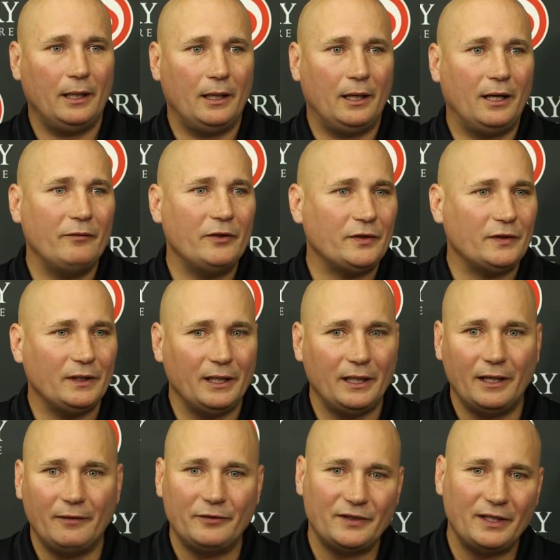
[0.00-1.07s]
Obviously, and
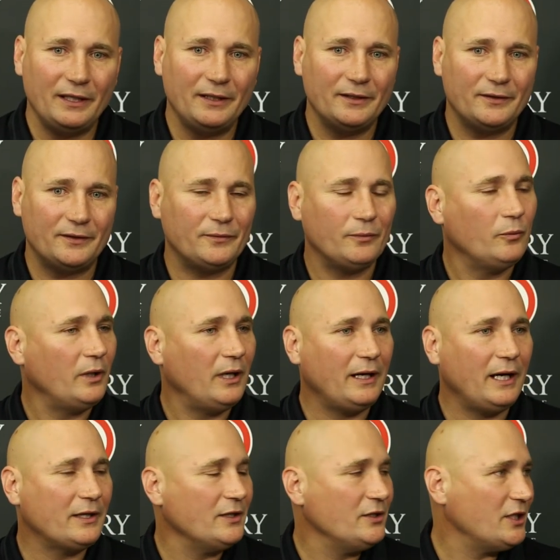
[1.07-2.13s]
I've stated this when I
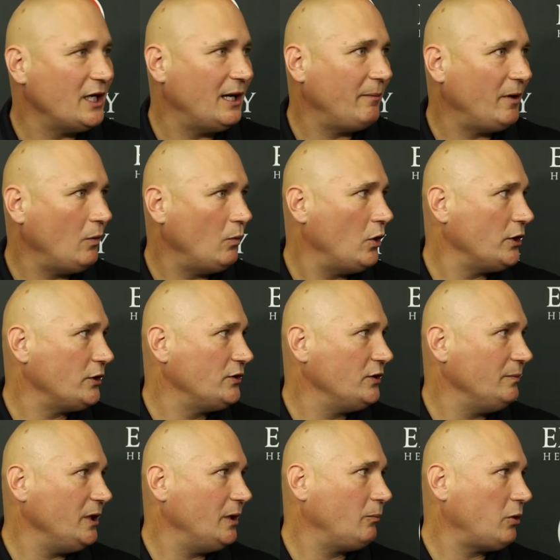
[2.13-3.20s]
got the job, I want to
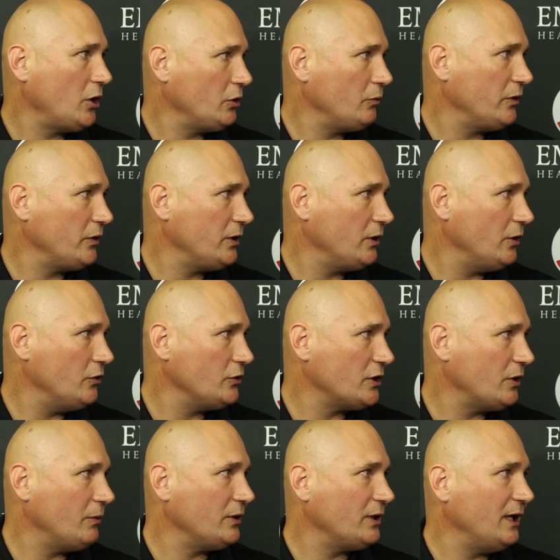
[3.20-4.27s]
be a partner with the coach.
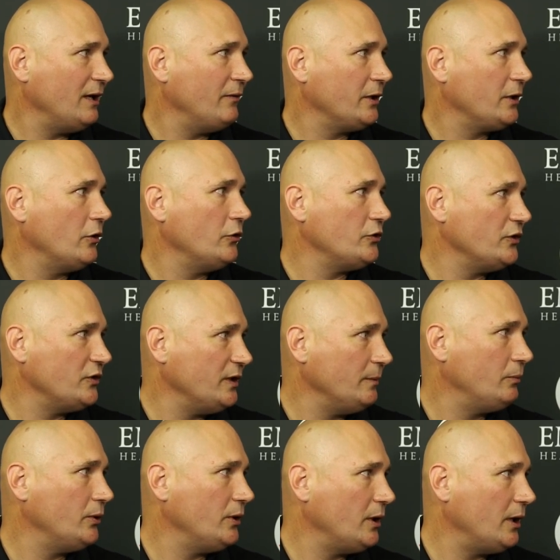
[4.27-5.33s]
I want to have the coach's
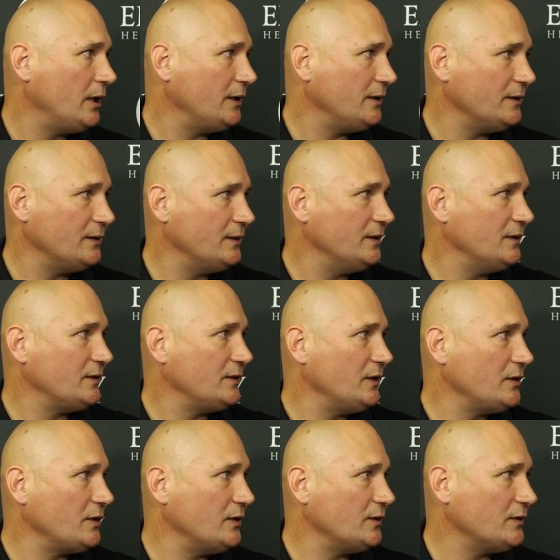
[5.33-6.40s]
input on
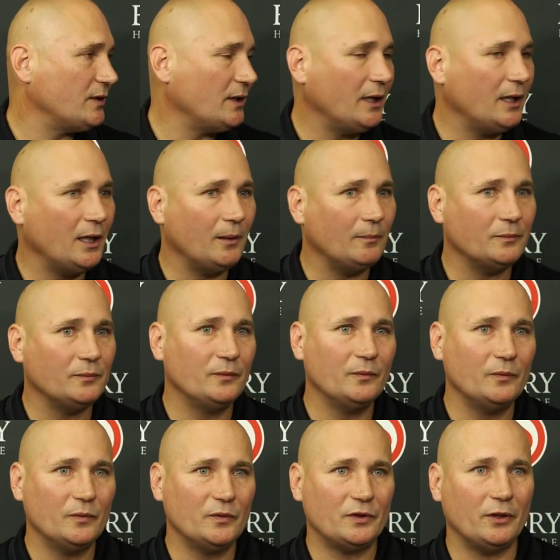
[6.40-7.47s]
decisions.
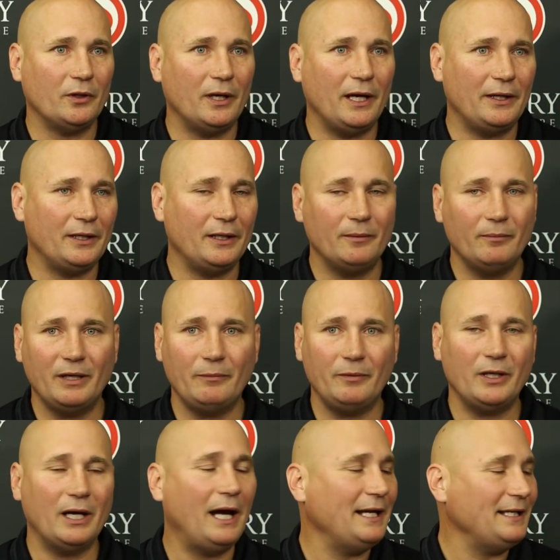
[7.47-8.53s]
So I think
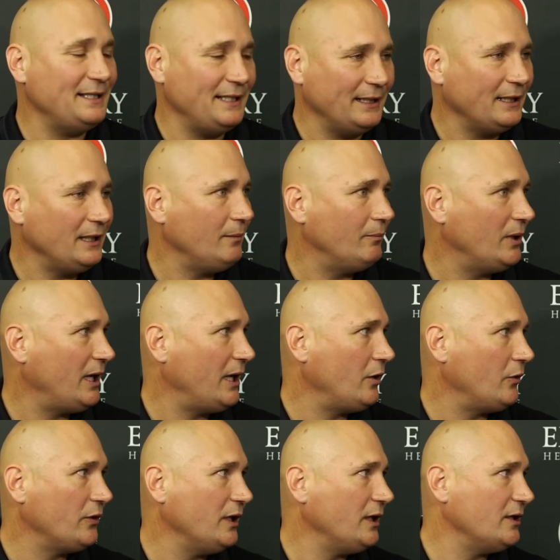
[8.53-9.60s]
maybe ideally, but I
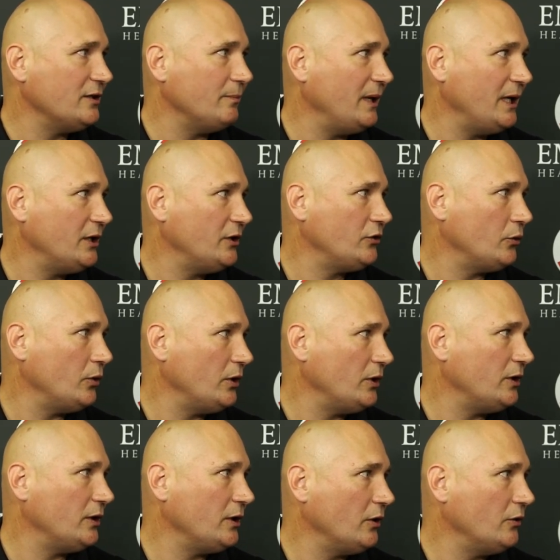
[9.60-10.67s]
don't think it's mandatory
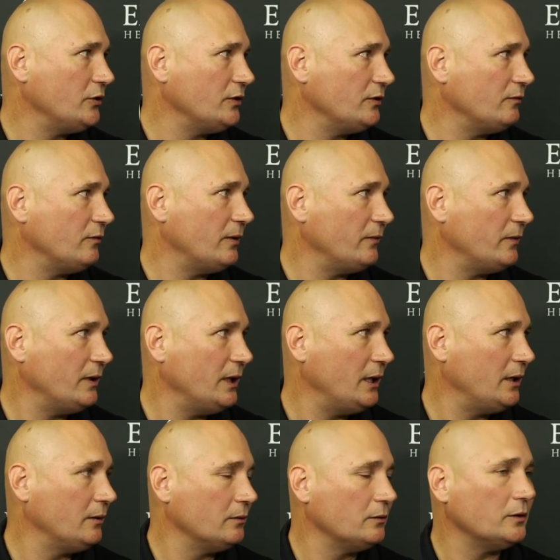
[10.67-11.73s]
that the coach is involved in
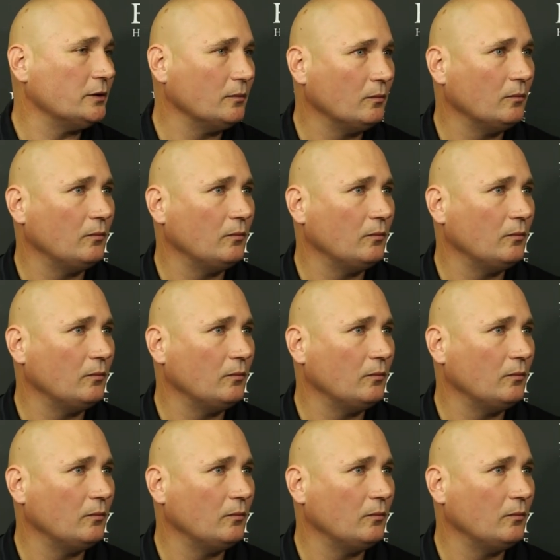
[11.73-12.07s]
that. So.